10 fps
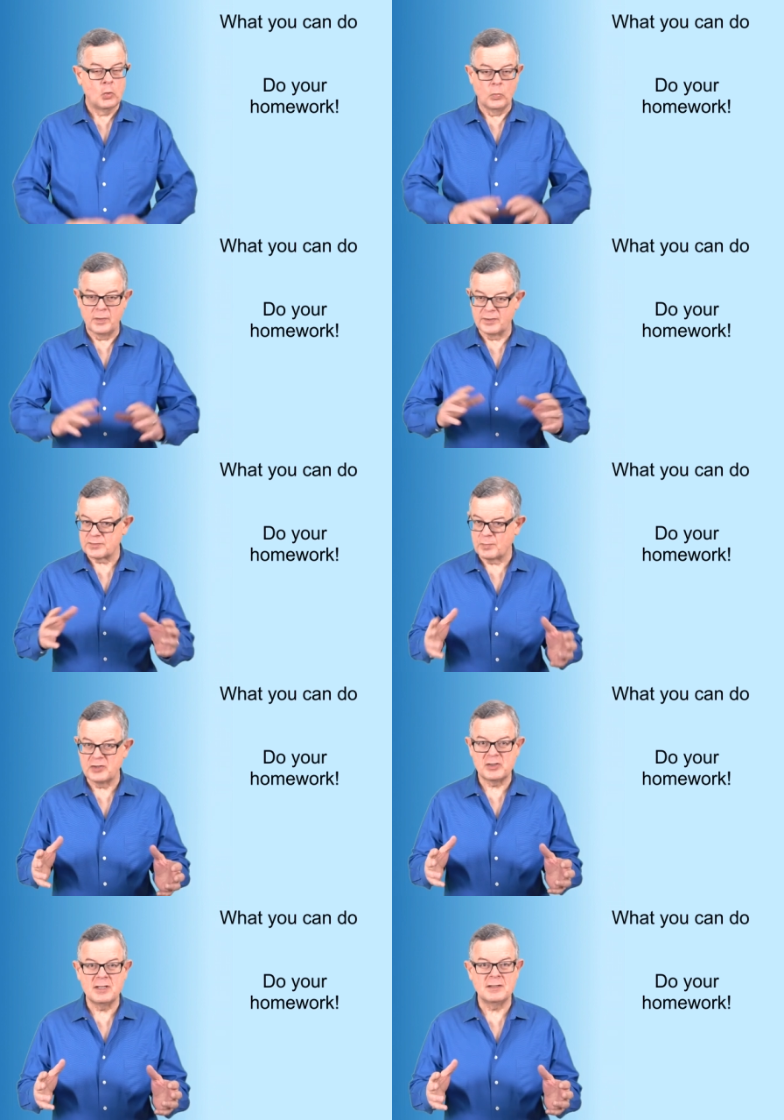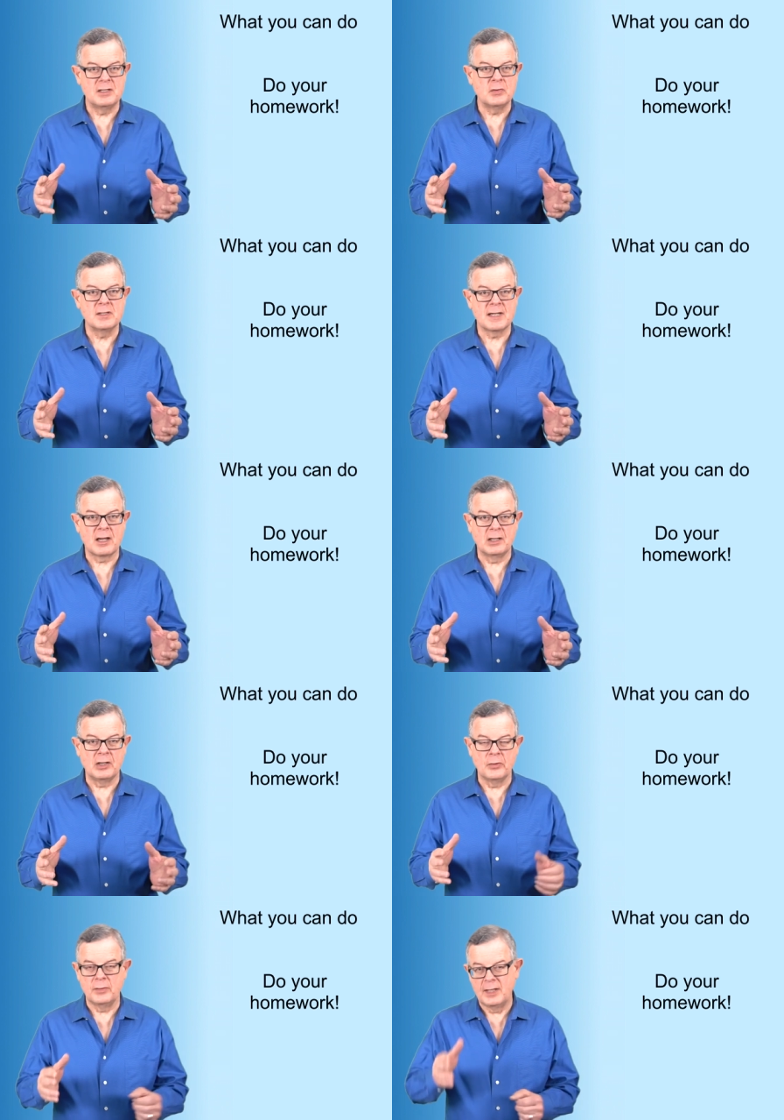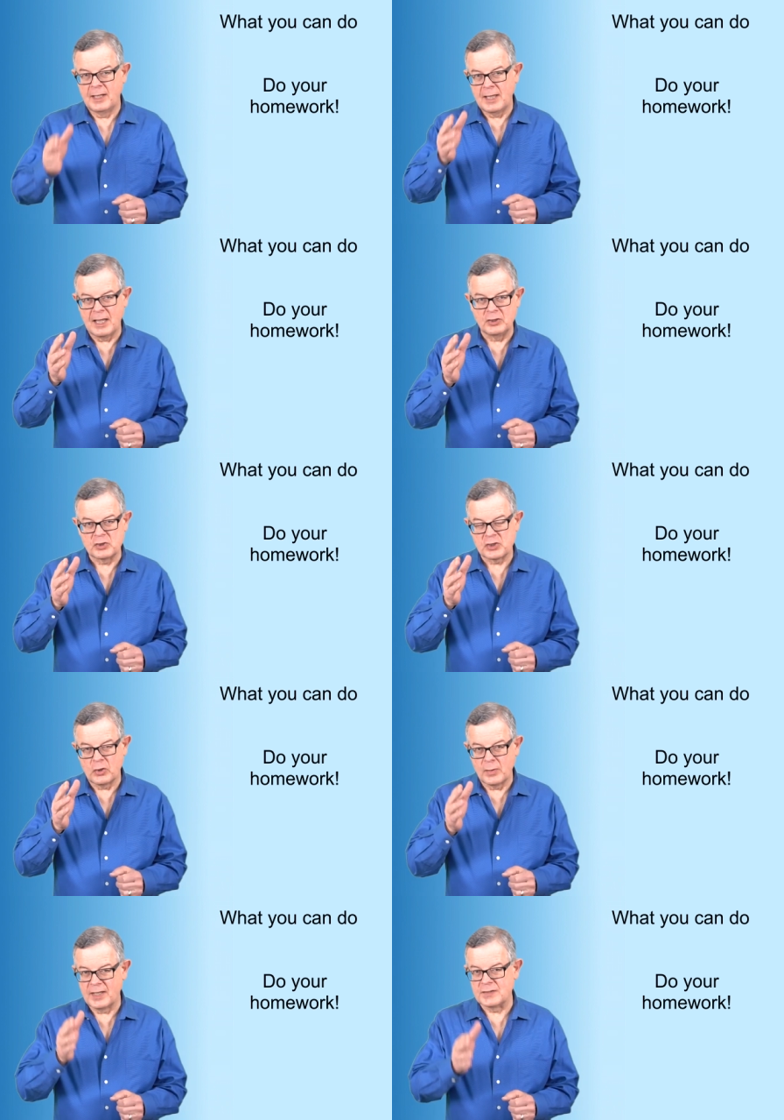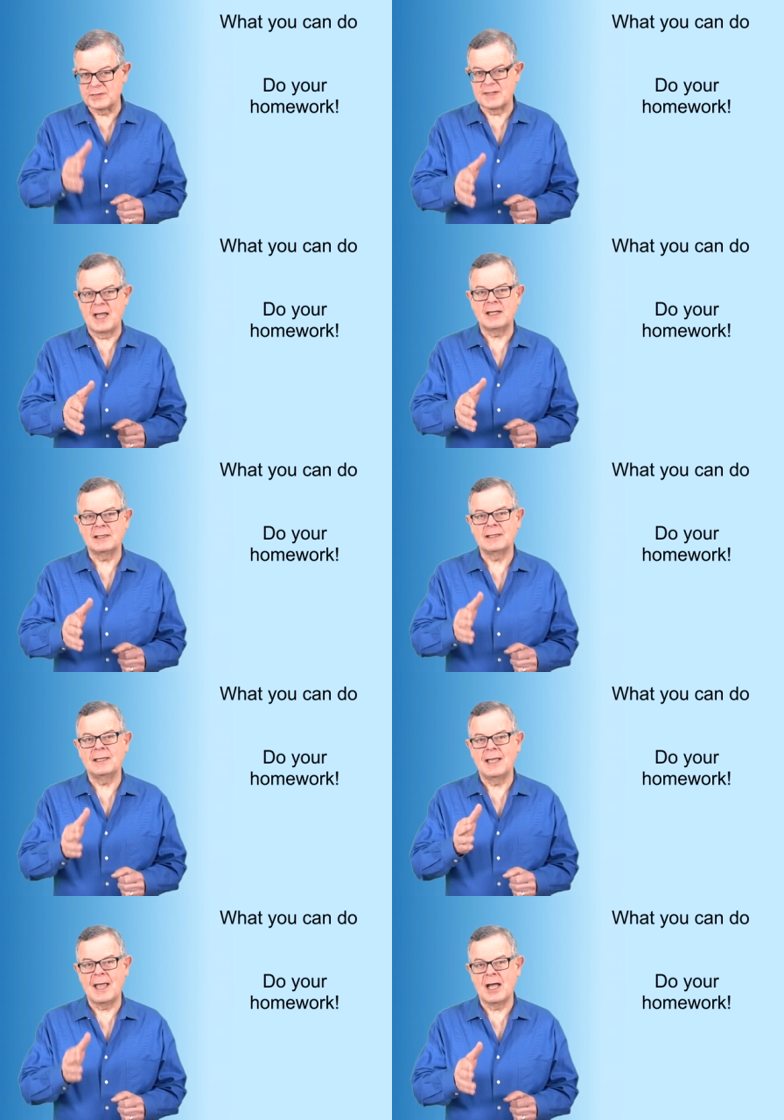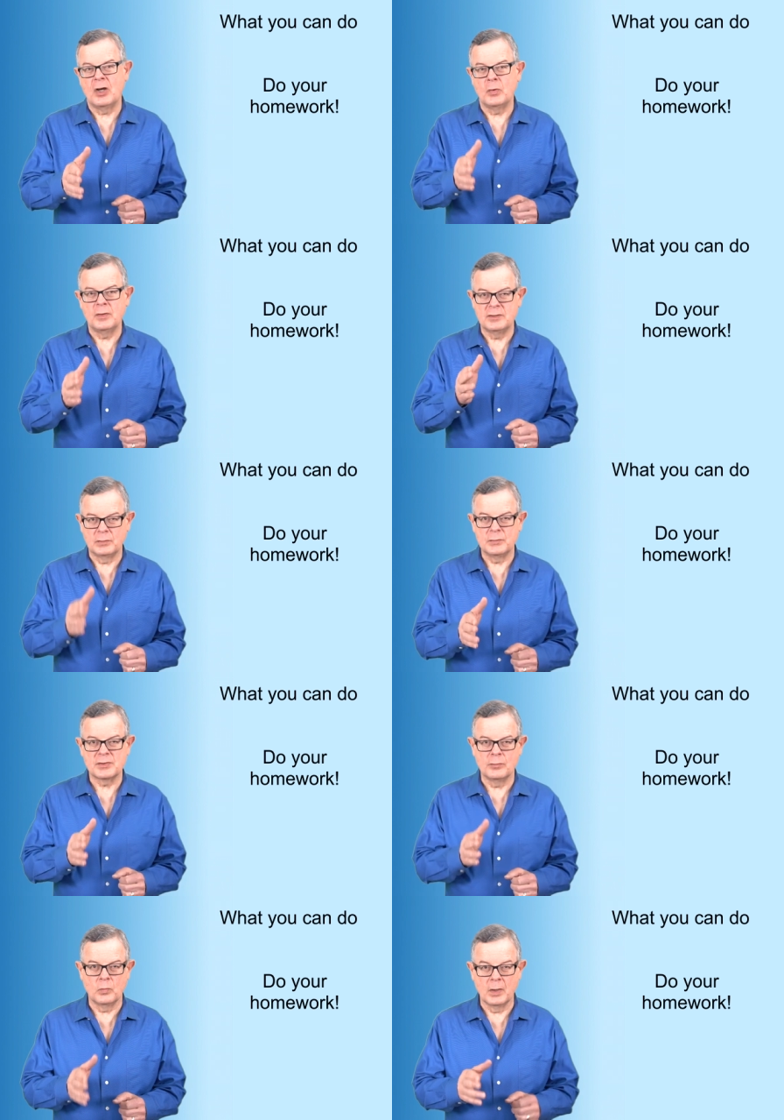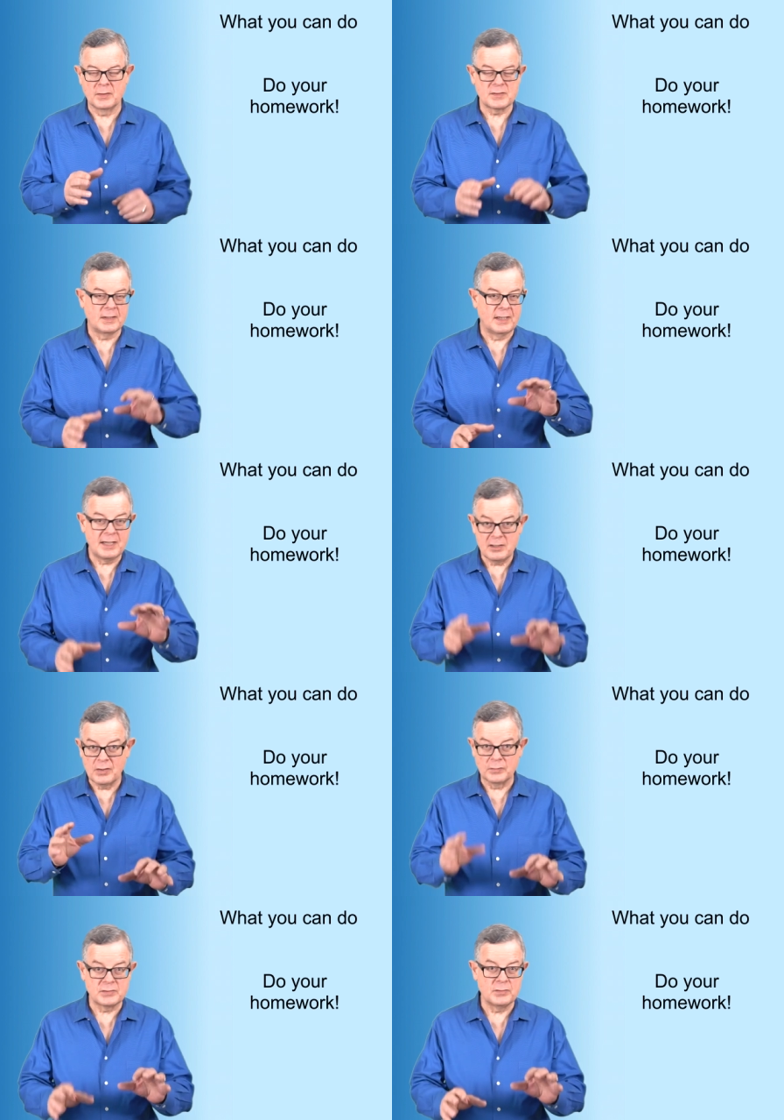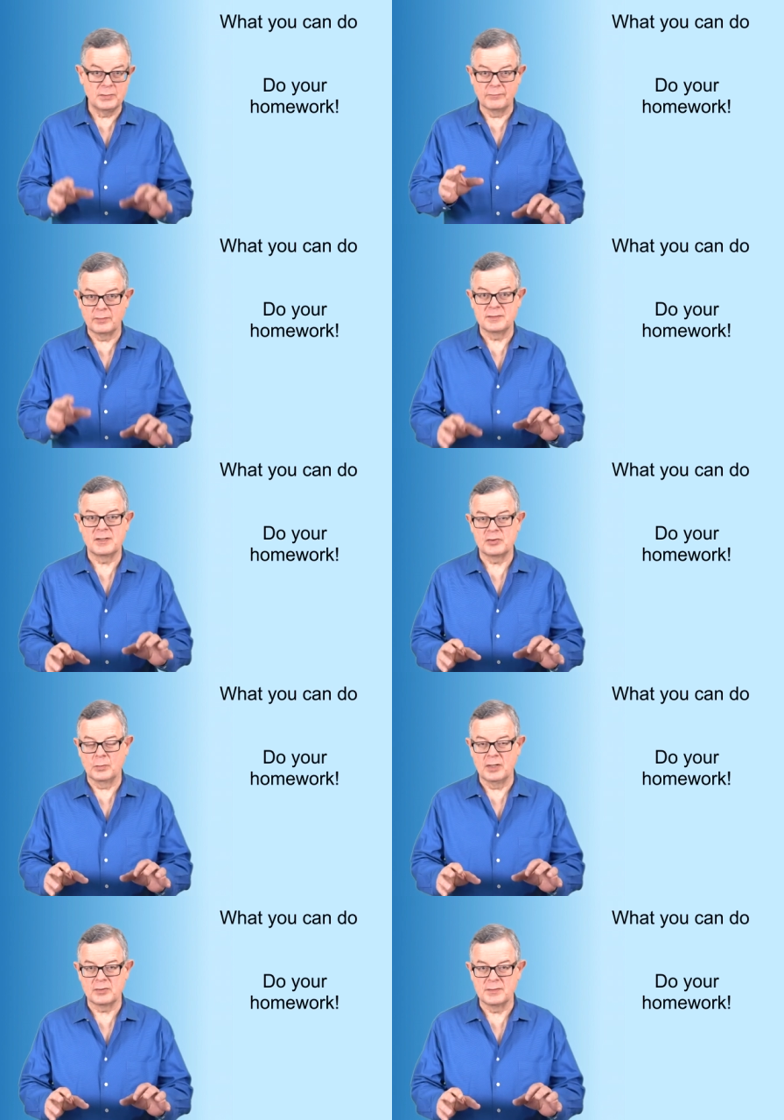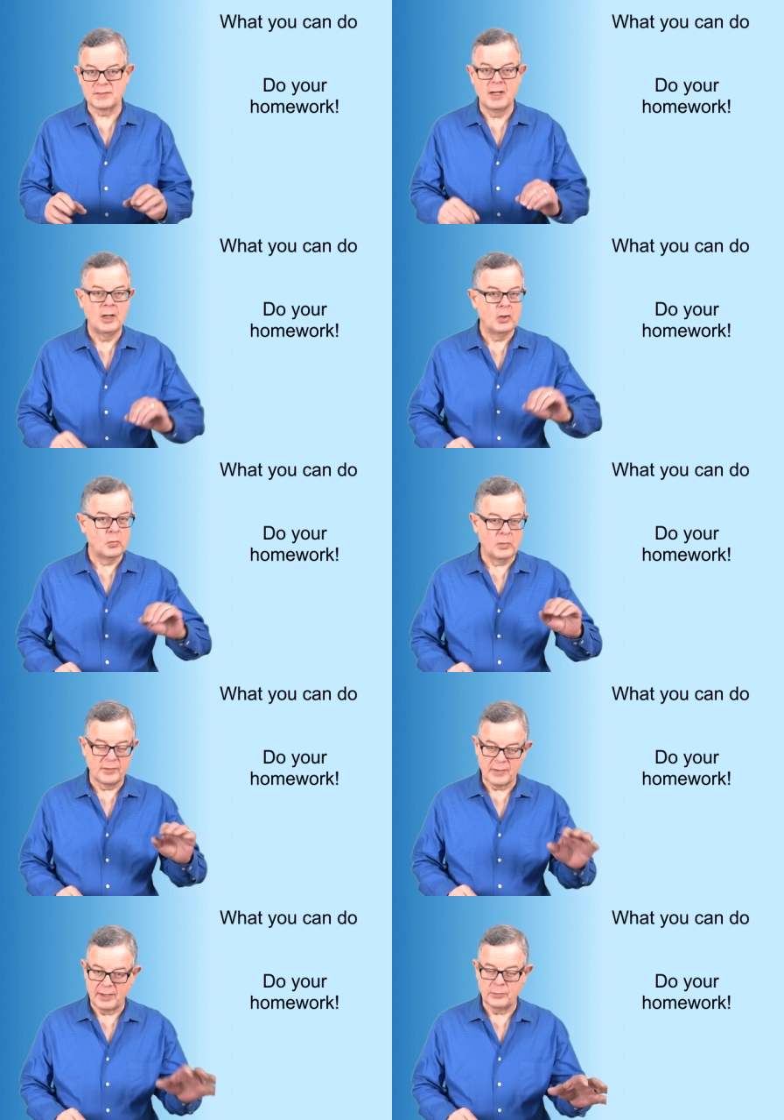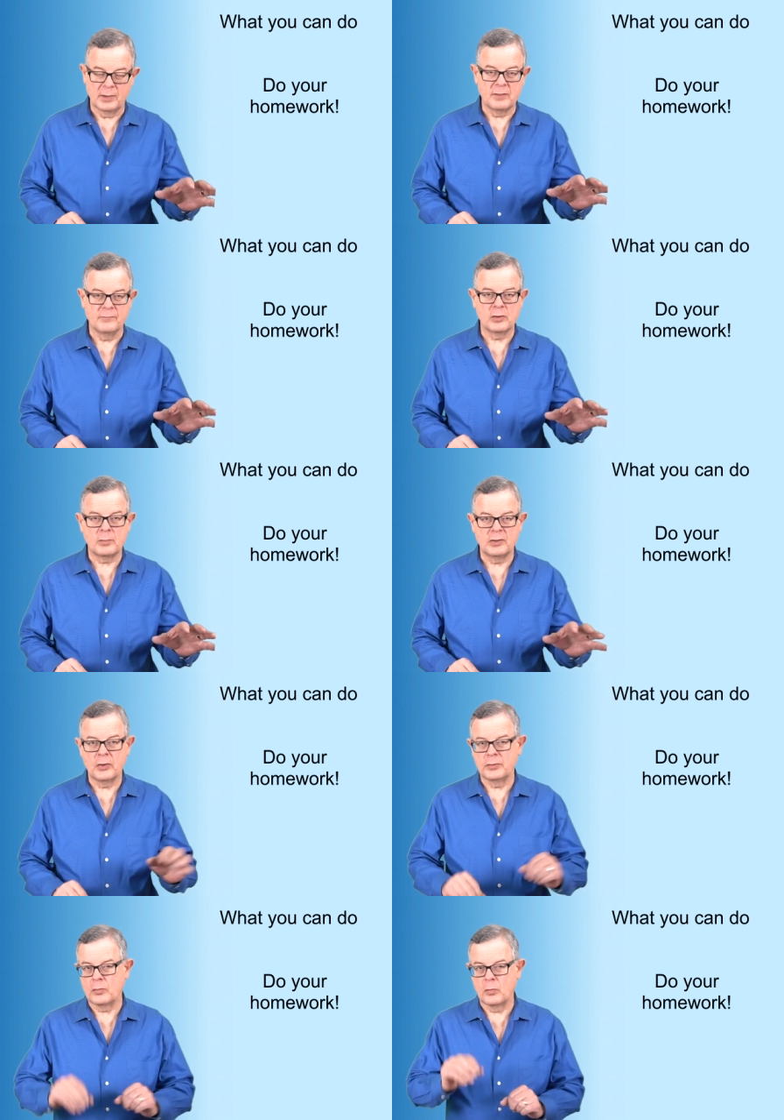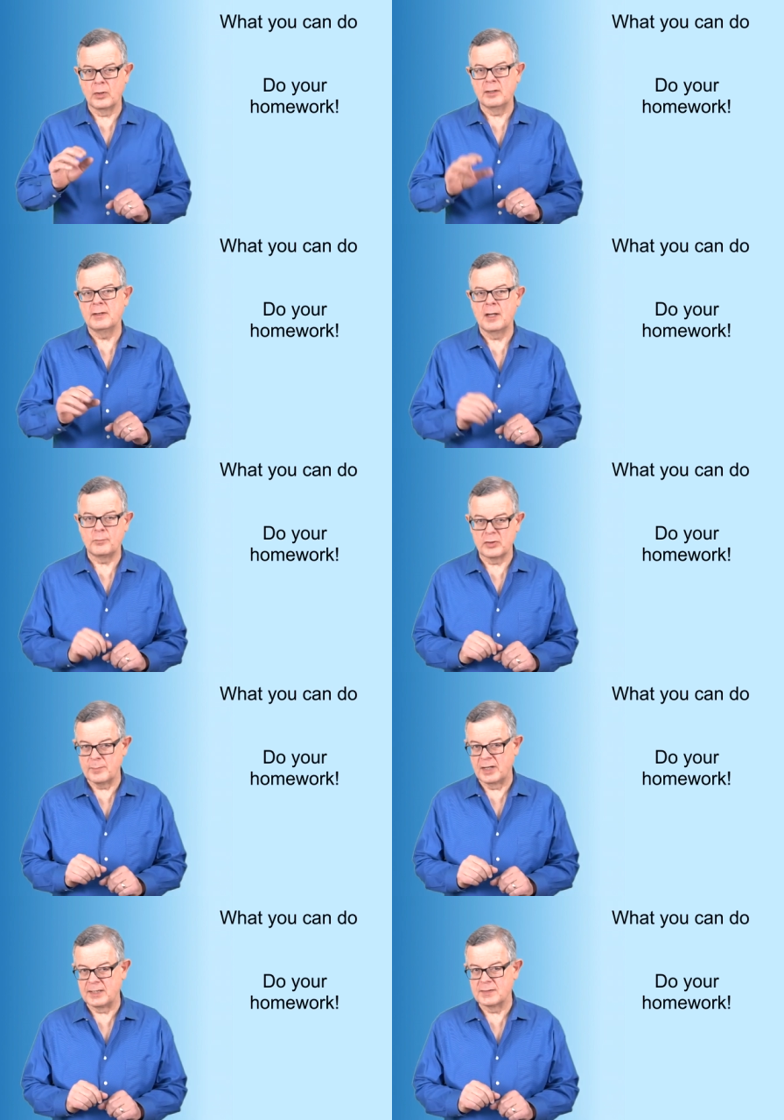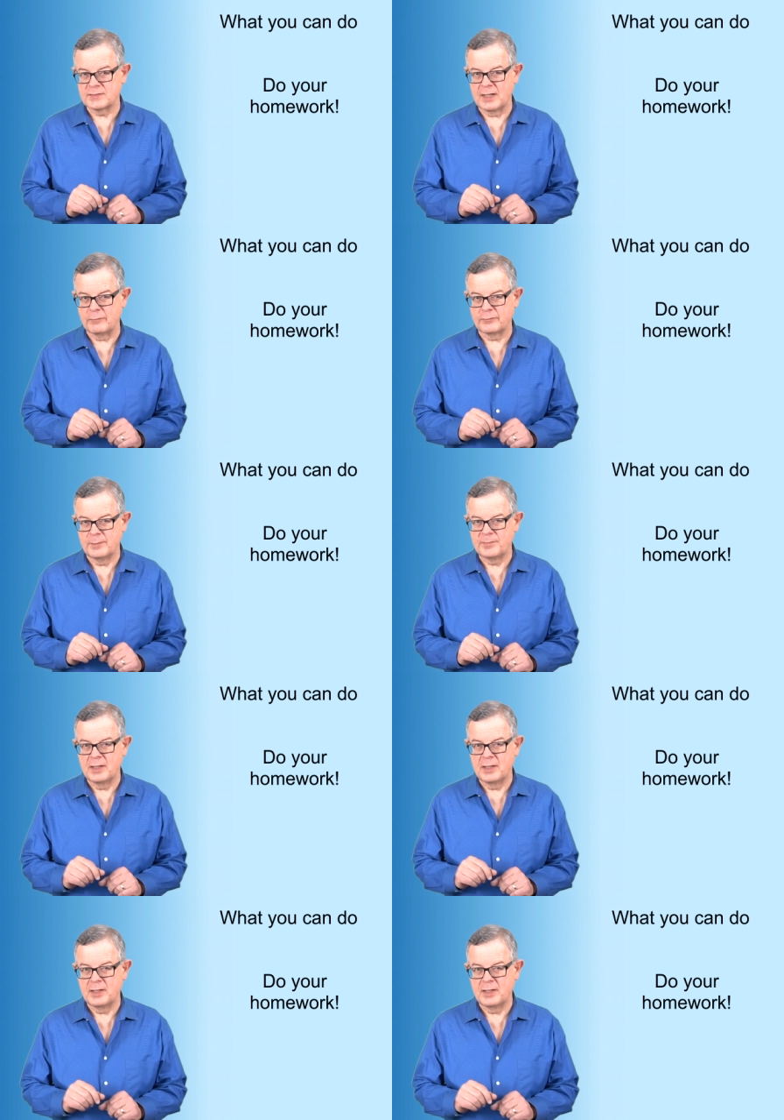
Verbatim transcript: with a spreadsheet that you can download and show exactly how dilution works in those two different situations with either a convertible note or a pre-money safe.